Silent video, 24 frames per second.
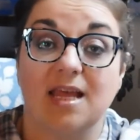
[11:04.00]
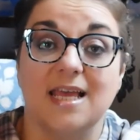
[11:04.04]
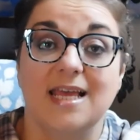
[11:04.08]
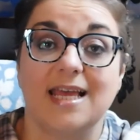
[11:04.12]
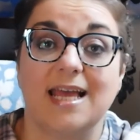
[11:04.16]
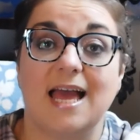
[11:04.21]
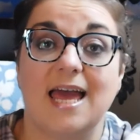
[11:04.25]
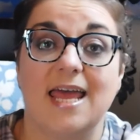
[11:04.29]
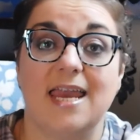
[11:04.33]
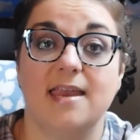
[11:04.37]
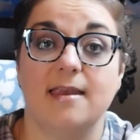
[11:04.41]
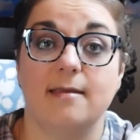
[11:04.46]

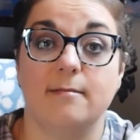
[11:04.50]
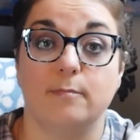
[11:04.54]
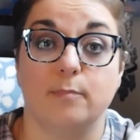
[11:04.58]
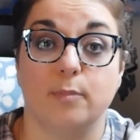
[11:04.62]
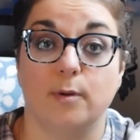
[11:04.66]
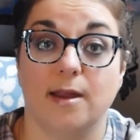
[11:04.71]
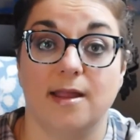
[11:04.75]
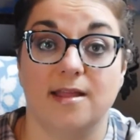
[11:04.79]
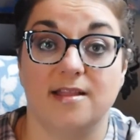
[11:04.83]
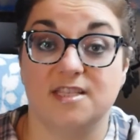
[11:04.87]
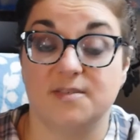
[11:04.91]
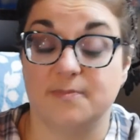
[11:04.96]
Got it
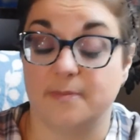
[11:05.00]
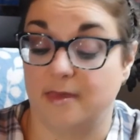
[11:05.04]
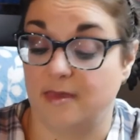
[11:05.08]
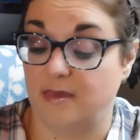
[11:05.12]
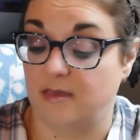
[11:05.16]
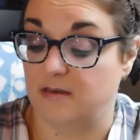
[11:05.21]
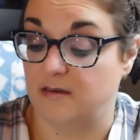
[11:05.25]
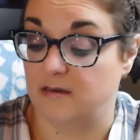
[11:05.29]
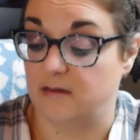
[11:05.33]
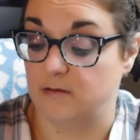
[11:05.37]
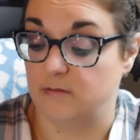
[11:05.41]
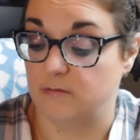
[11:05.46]
brand
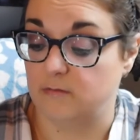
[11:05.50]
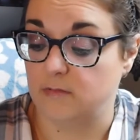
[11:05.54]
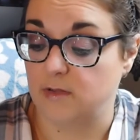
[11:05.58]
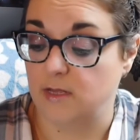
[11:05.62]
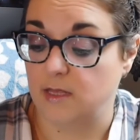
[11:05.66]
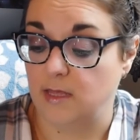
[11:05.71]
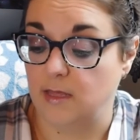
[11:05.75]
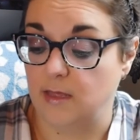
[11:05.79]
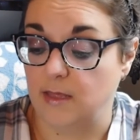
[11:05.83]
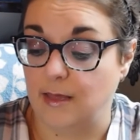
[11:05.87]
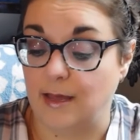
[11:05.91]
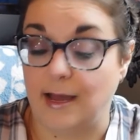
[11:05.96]
spanking new.
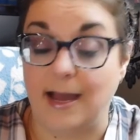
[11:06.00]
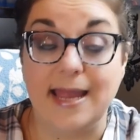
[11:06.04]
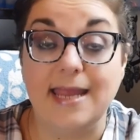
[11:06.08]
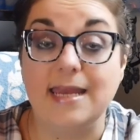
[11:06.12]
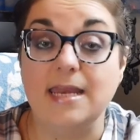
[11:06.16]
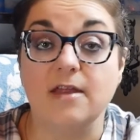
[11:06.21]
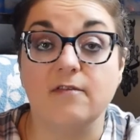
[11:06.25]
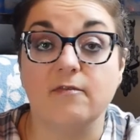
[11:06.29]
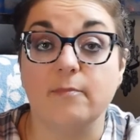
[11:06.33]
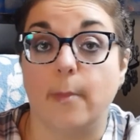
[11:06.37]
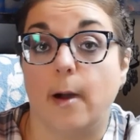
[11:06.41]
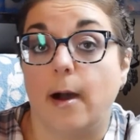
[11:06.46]
I had
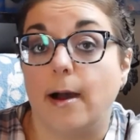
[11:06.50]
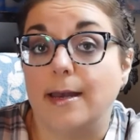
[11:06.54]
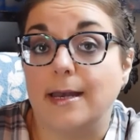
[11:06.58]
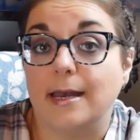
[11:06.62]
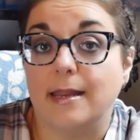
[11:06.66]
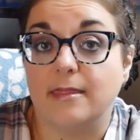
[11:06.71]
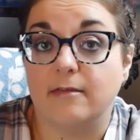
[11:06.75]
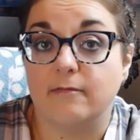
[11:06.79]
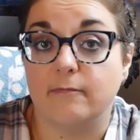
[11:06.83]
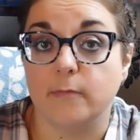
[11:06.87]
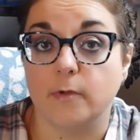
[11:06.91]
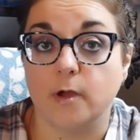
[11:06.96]
never bought
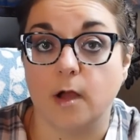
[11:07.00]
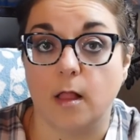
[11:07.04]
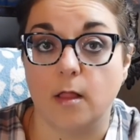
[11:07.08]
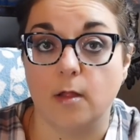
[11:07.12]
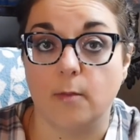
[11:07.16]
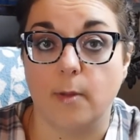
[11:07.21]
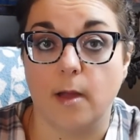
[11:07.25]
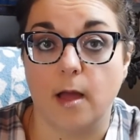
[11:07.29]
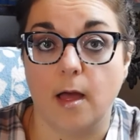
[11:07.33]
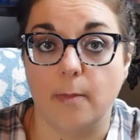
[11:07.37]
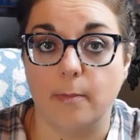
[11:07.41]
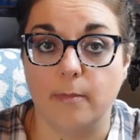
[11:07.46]
anything from
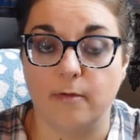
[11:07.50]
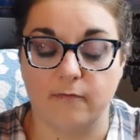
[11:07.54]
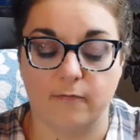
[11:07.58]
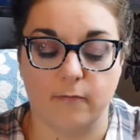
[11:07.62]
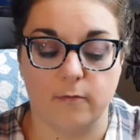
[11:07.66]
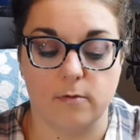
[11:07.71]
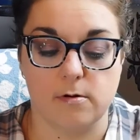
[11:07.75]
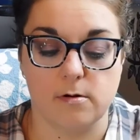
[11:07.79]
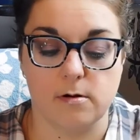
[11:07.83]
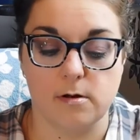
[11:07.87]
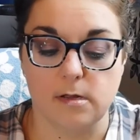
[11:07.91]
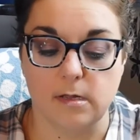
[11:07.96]
ColourPop
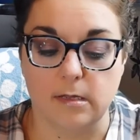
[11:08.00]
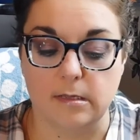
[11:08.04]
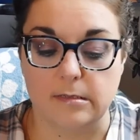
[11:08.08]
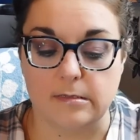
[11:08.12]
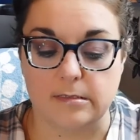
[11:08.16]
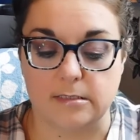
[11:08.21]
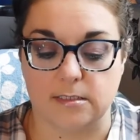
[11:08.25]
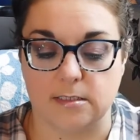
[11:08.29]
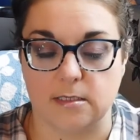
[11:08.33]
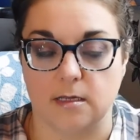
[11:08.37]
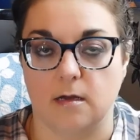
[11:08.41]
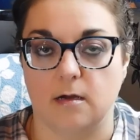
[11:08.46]
before,
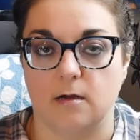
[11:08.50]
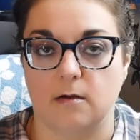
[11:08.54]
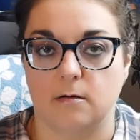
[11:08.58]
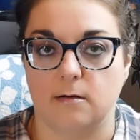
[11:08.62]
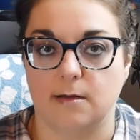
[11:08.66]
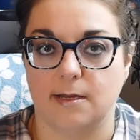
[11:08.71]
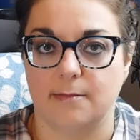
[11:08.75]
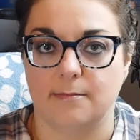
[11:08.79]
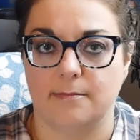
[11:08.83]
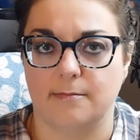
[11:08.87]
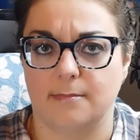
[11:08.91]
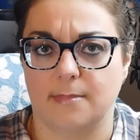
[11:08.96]

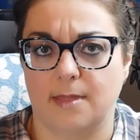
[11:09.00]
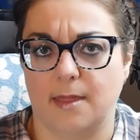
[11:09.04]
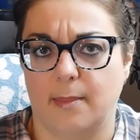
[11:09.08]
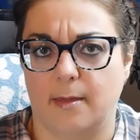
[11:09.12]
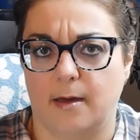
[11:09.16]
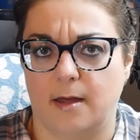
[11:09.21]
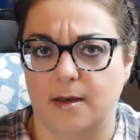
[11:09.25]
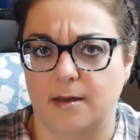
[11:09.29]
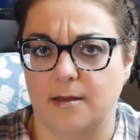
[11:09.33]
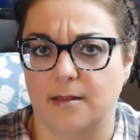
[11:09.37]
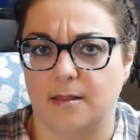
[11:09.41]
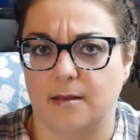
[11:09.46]
so I
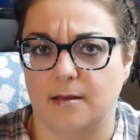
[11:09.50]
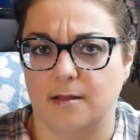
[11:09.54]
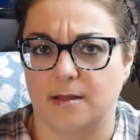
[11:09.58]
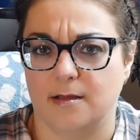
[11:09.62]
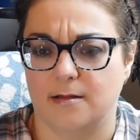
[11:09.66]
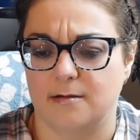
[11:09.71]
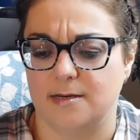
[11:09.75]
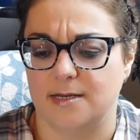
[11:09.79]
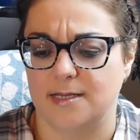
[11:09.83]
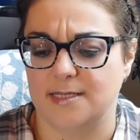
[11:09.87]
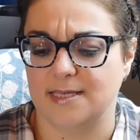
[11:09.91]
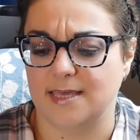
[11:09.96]
bought it like
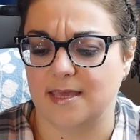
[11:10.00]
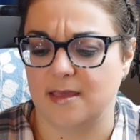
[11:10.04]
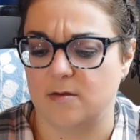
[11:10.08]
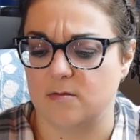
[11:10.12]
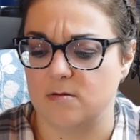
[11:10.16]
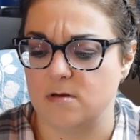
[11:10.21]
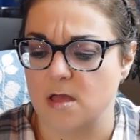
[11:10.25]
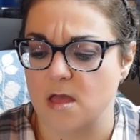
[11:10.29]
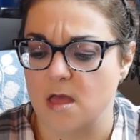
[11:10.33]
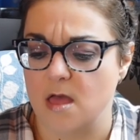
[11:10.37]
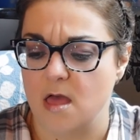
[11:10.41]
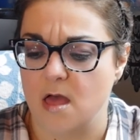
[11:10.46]
on a discount.
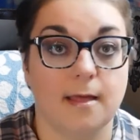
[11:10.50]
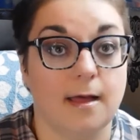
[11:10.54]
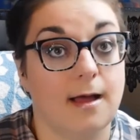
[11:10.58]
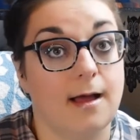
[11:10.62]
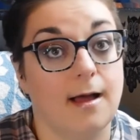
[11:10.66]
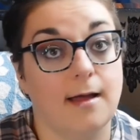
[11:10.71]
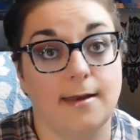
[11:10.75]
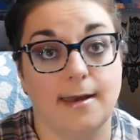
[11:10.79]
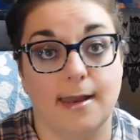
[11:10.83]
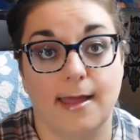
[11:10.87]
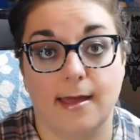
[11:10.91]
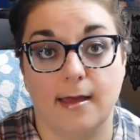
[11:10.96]

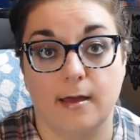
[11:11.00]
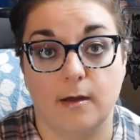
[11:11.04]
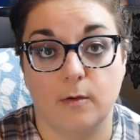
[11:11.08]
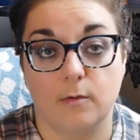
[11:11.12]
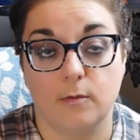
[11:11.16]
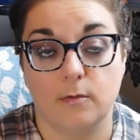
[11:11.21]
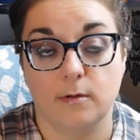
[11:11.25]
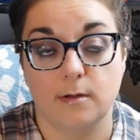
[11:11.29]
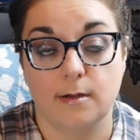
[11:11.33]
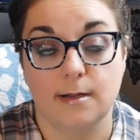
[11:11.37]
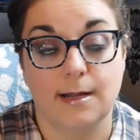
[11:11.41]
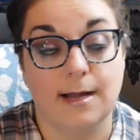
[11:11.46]

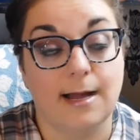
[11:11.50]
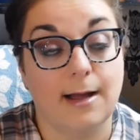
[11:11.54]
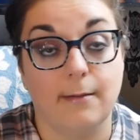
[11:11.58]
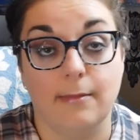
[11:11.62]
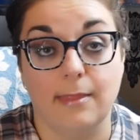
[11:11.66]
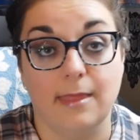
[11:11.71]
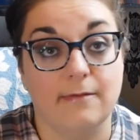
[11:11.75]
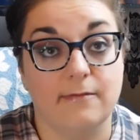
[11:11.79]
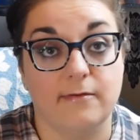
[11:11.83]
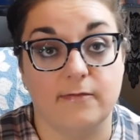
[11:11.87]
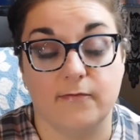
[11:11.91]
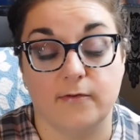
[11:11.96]
Now I'm
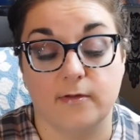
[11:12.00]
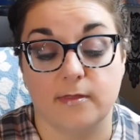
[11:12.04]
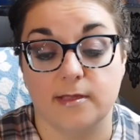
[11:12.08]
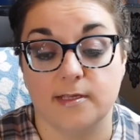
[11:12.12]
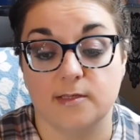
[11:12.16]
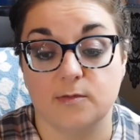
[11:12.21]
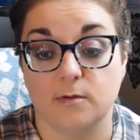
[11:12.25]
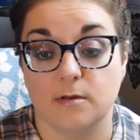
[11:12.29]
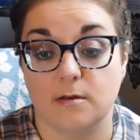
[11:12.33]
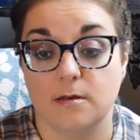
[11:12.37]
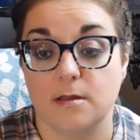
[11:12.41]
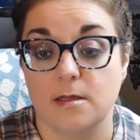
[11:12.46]
living for
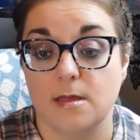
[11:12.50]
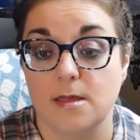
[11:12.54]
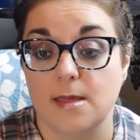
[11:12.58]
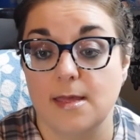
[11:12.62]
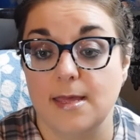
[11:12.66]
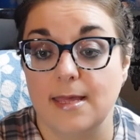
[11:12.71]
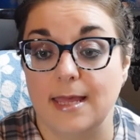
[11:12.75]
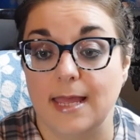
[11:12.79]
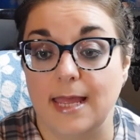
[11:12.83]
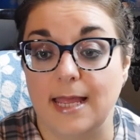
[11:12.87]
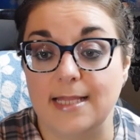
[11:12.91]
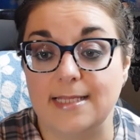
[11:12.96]
this one.
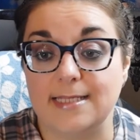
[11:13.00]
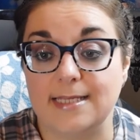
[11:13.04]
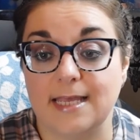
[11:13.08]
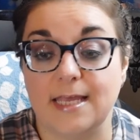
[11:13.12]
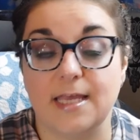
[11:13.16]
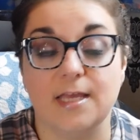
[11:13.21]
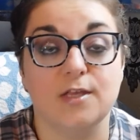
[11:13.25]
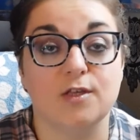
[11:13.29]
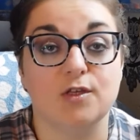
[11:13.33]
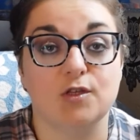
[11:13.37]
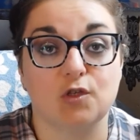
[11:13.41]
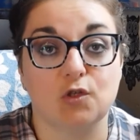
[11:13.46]
It's
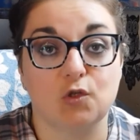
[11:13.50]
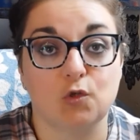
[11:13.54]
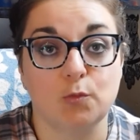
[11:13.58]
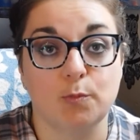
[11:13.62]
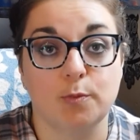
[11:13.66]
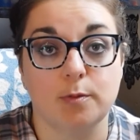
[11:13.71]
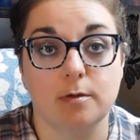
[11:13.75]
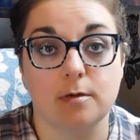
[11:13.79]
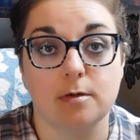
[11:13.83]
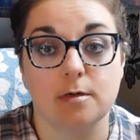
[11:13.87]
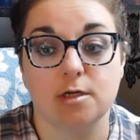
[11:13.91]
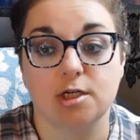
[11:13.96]
a
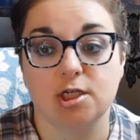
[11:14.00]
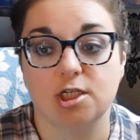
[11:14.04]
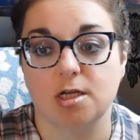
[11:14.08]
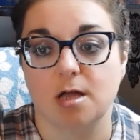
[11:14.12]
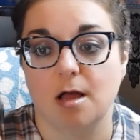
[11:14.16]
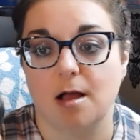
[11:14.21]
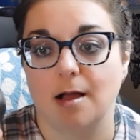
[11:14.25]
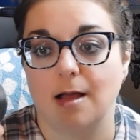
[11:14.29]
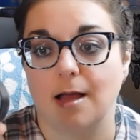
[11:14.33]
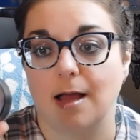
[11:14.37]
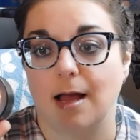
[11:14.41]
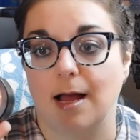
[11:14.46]
Super
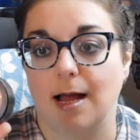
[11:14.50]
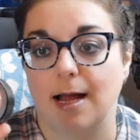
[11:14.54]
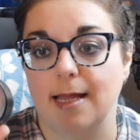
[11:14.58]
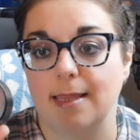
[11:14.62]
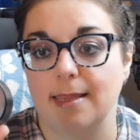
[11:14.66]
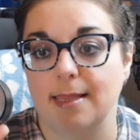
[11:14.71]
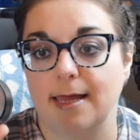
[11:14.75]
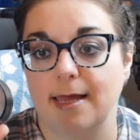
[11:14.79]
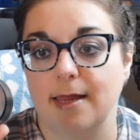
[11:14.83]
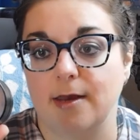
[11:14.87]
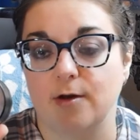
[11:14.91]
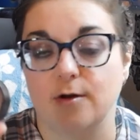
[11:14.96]
Shock
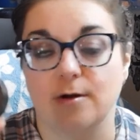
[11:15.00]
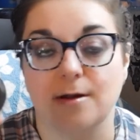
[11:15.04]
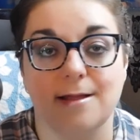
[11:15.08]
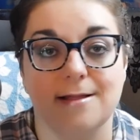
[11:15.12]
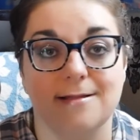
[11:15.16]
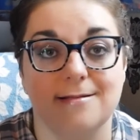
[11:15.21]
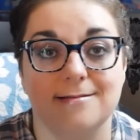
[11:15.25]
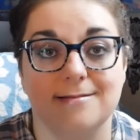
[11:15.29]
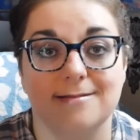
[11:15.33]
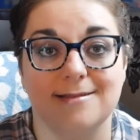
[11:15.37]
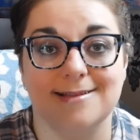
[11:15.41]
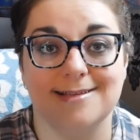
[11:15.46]
Highlighter
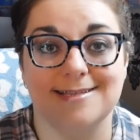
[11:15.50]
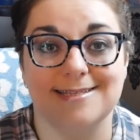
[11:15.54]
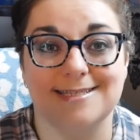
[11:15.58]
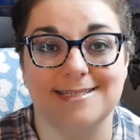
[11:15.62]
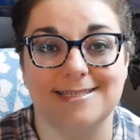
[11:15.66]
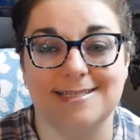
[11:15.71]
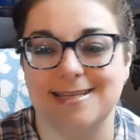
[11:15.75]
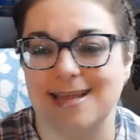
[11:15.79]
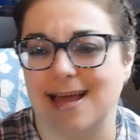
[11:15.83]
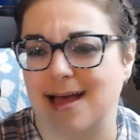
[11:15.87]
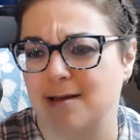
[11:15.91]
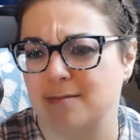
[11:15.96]
and
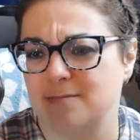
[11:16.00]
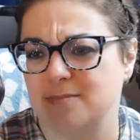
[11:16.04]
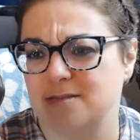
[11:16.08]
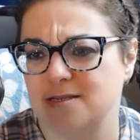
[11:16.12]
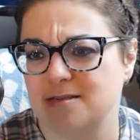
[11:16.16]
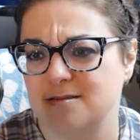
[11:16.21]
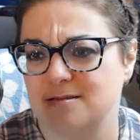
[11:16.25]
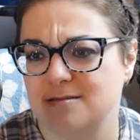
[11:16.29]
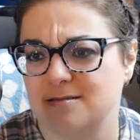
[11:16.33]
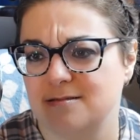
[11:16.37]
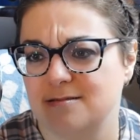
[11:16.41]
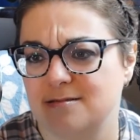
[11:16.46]
Strapped.
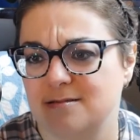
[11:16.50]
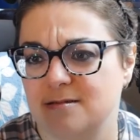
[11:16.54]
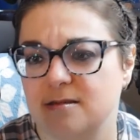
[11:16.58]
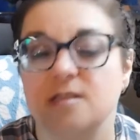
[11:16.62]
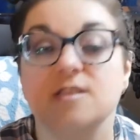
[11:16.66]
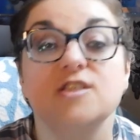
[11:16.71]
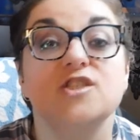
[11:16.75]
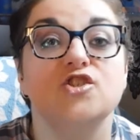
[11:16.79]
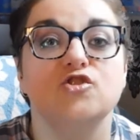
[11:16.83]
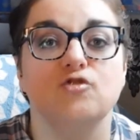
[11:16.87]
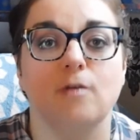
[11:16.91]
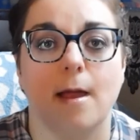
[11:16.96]

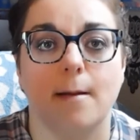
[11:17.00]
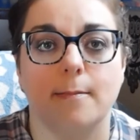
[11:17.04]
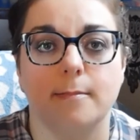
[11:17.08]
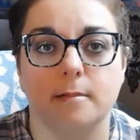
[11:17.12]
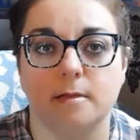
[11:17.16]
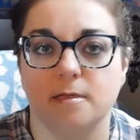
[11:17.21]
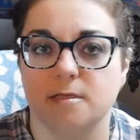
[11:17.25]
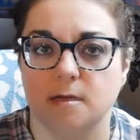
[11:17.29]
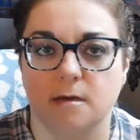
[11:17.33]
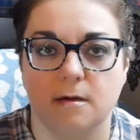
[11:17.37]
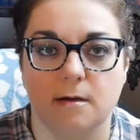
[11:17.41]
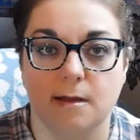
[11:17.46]

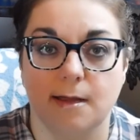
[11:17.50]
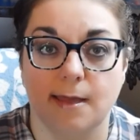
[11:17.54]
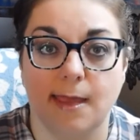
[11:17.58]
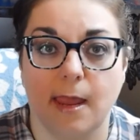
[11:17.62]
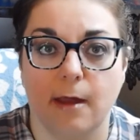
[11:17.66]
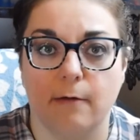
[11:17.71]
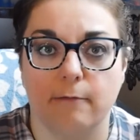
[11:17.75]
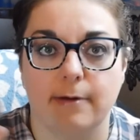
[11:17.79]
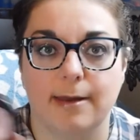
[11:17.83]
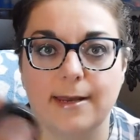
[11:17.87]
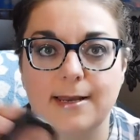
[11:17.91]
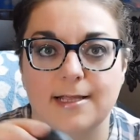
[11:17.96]
Sorry, I
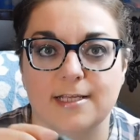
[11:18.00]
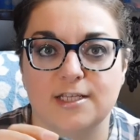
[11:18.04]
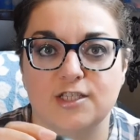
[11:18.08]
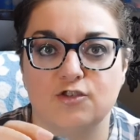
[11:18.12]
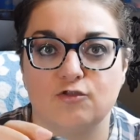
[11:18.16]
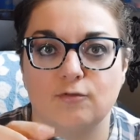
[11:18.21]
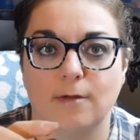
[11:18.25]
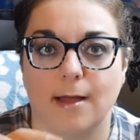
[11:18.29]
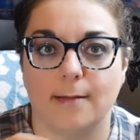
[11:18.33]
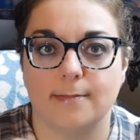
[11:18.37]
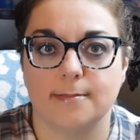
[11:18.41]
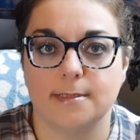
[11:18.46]
can't read it.
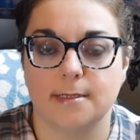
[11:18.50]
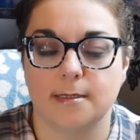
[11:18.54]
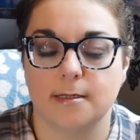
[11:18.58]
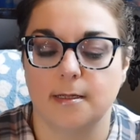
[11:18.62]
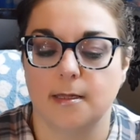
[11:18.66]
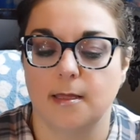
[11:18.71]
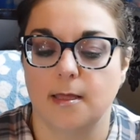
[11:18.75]
Strapped.